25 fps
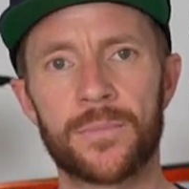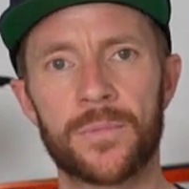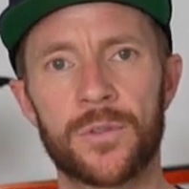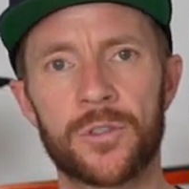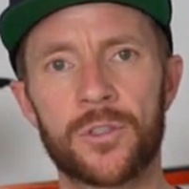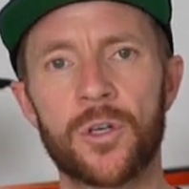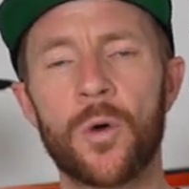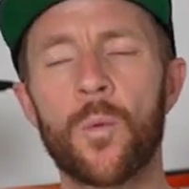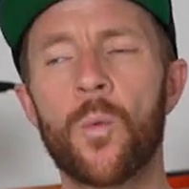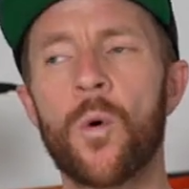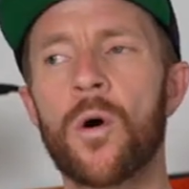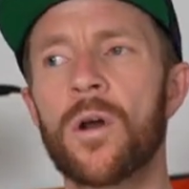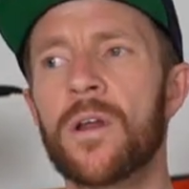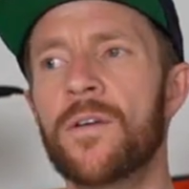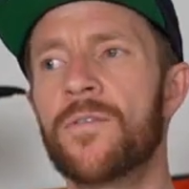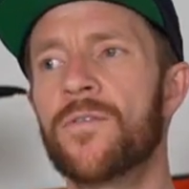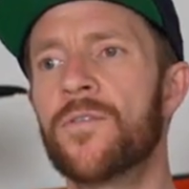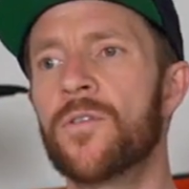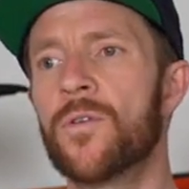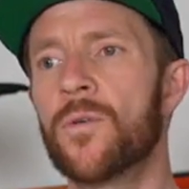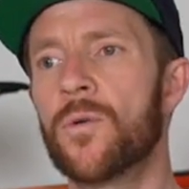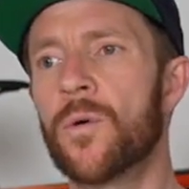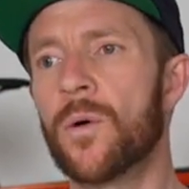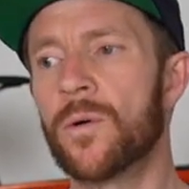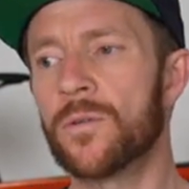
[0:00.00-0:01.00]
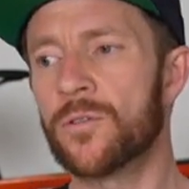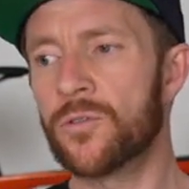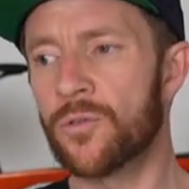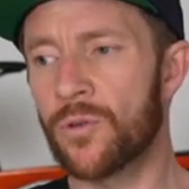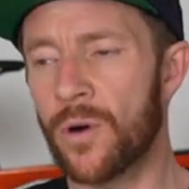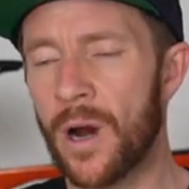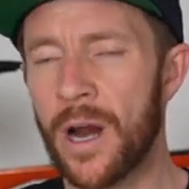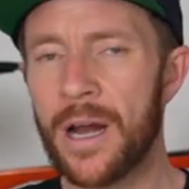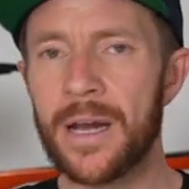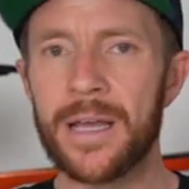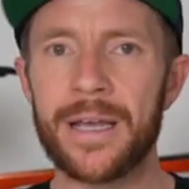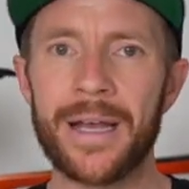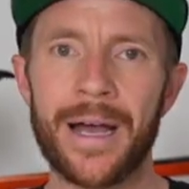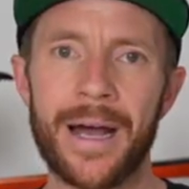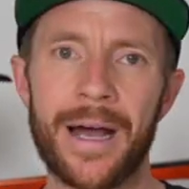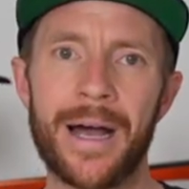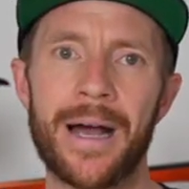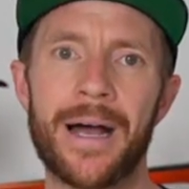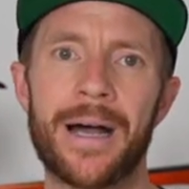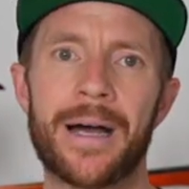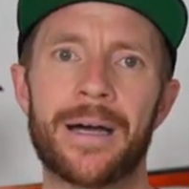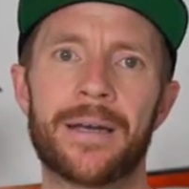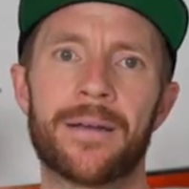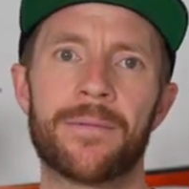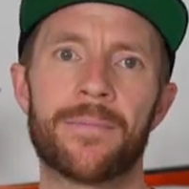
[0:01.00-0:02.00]
So what if you're training
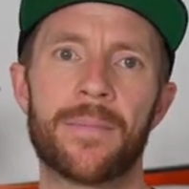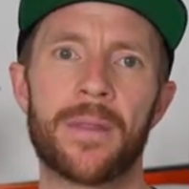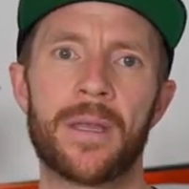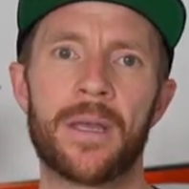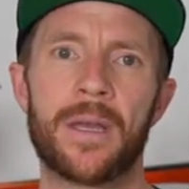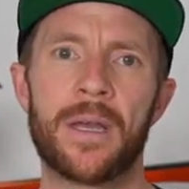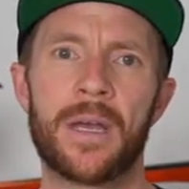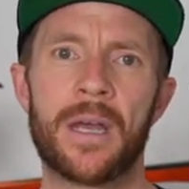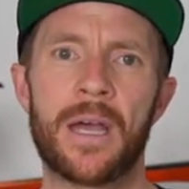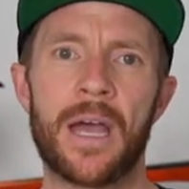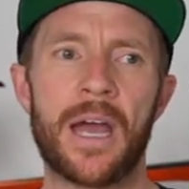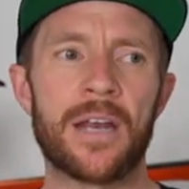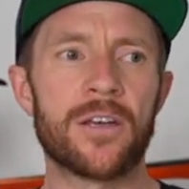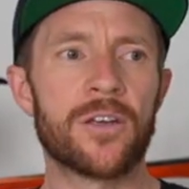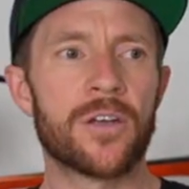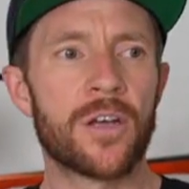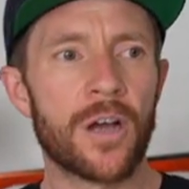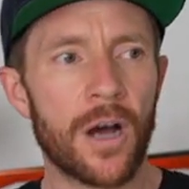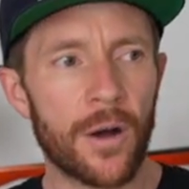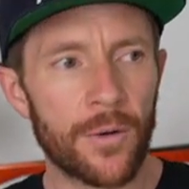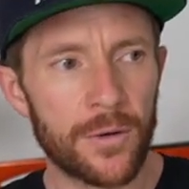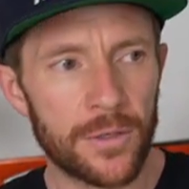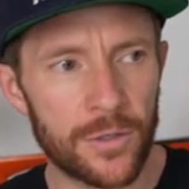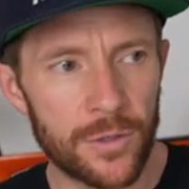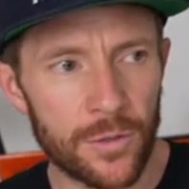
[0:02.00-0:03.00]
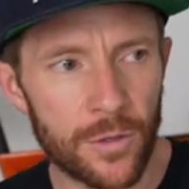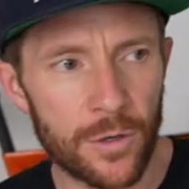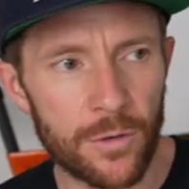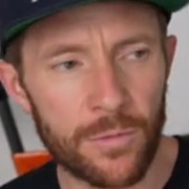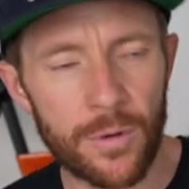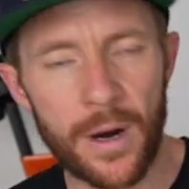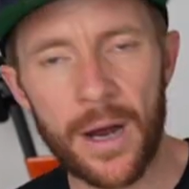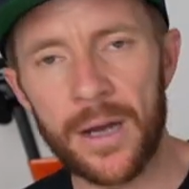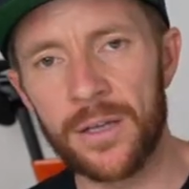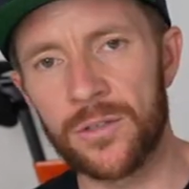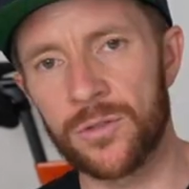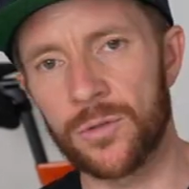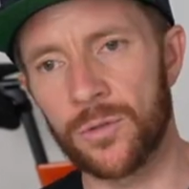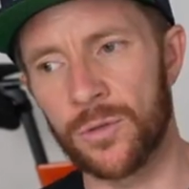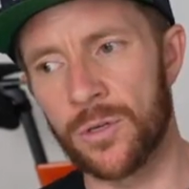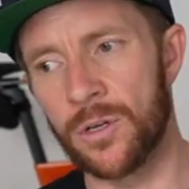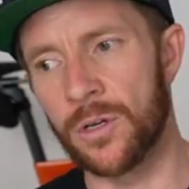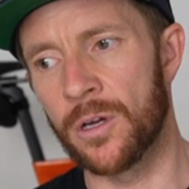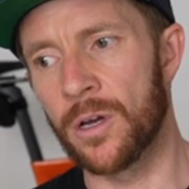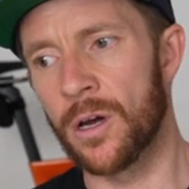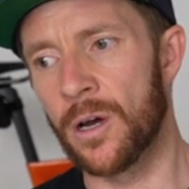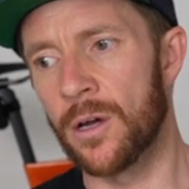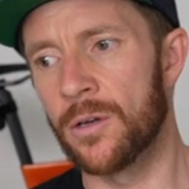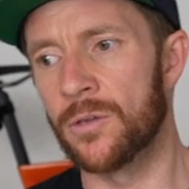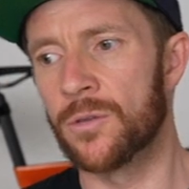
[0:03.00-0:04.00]
hard and you go and do a race, or you
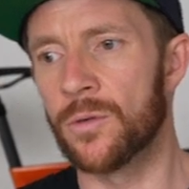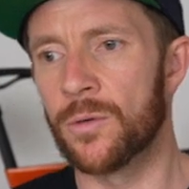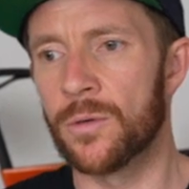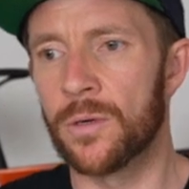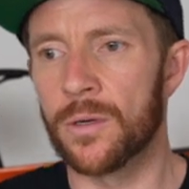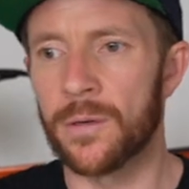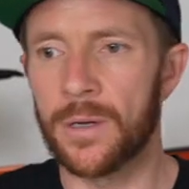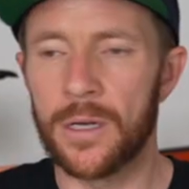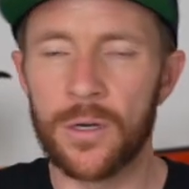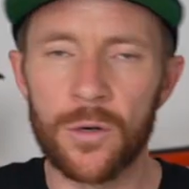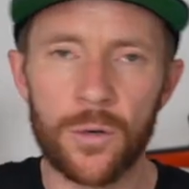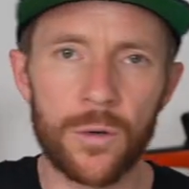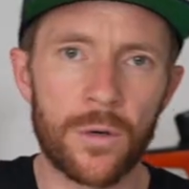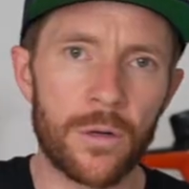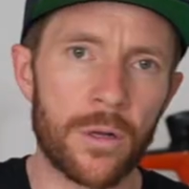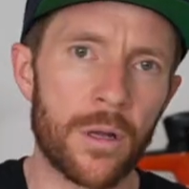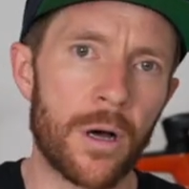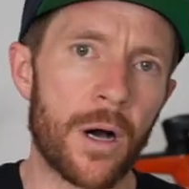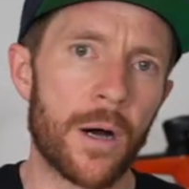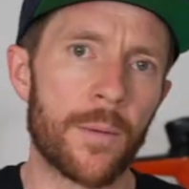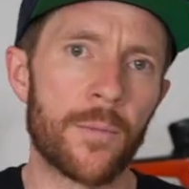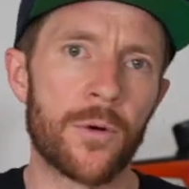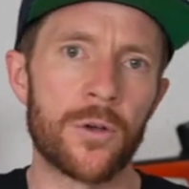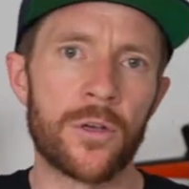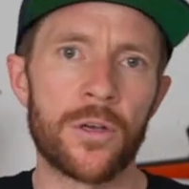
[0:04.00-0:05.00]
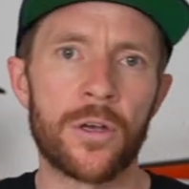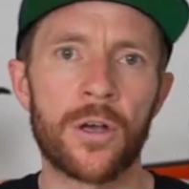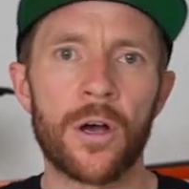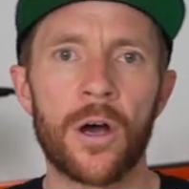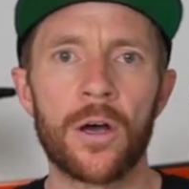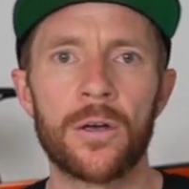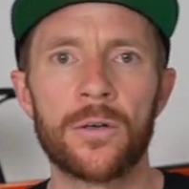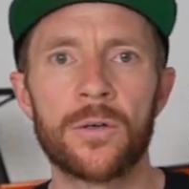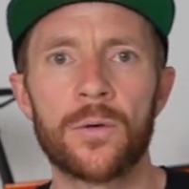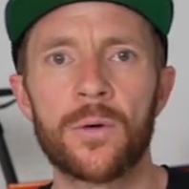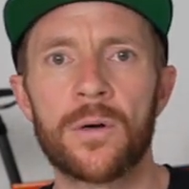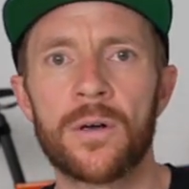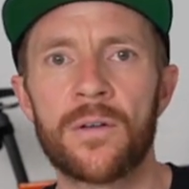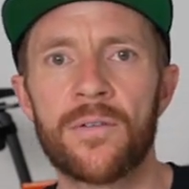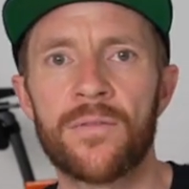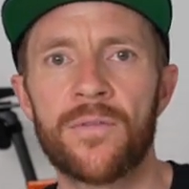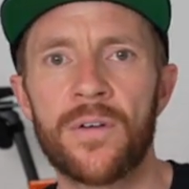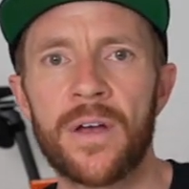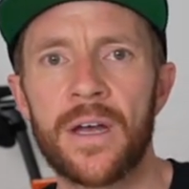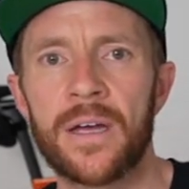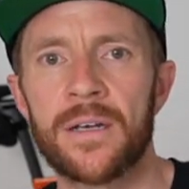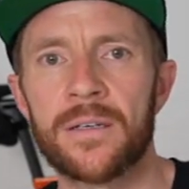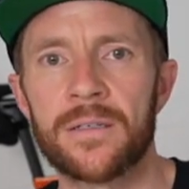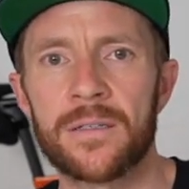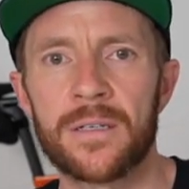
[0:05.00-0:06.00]
go do a hill climb, or you go do an
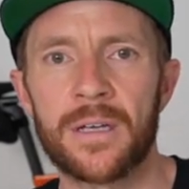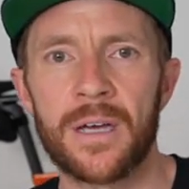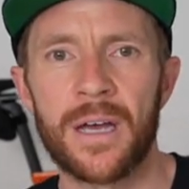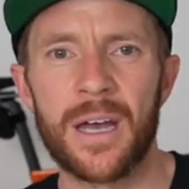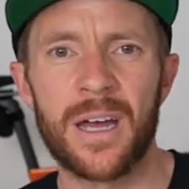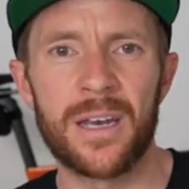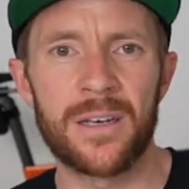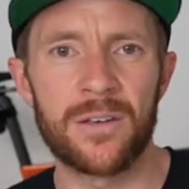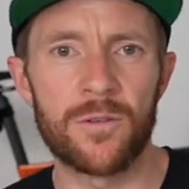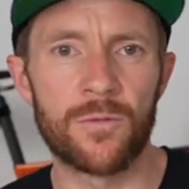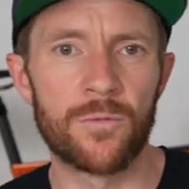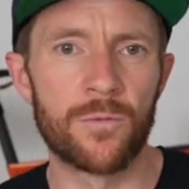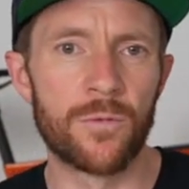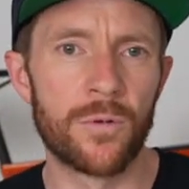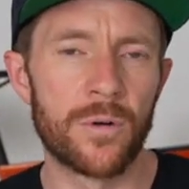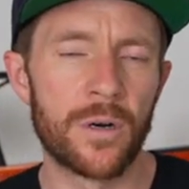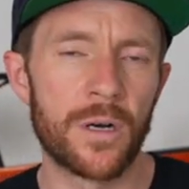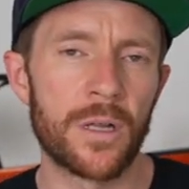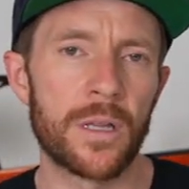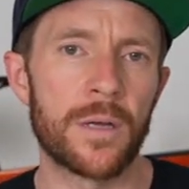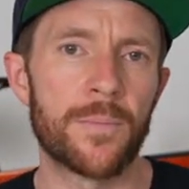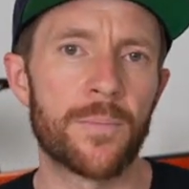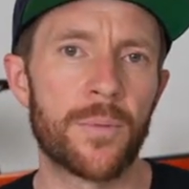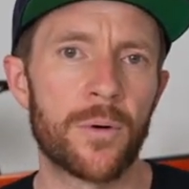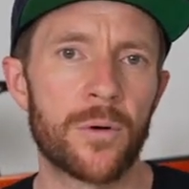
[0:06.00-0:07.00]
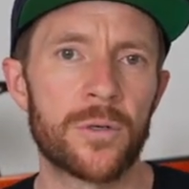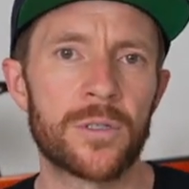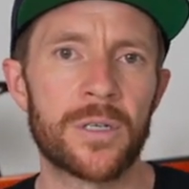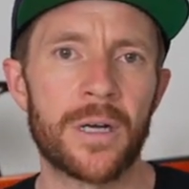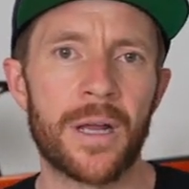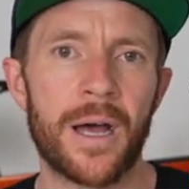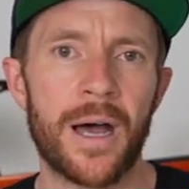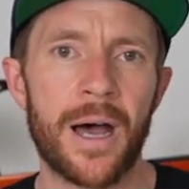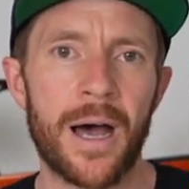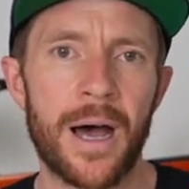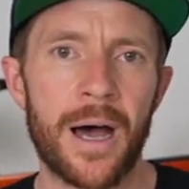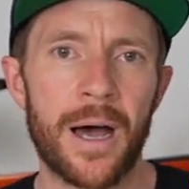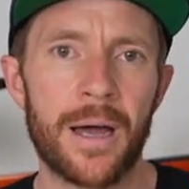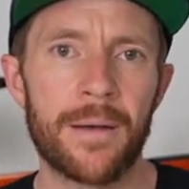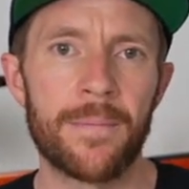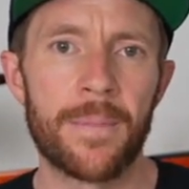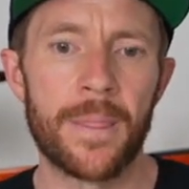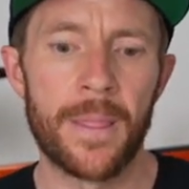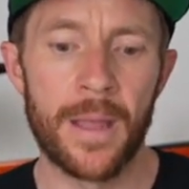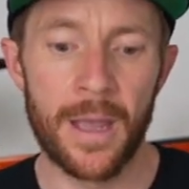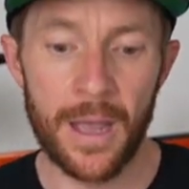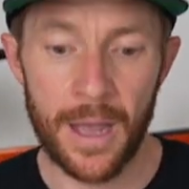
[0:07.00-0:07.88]
event and you really push it hard,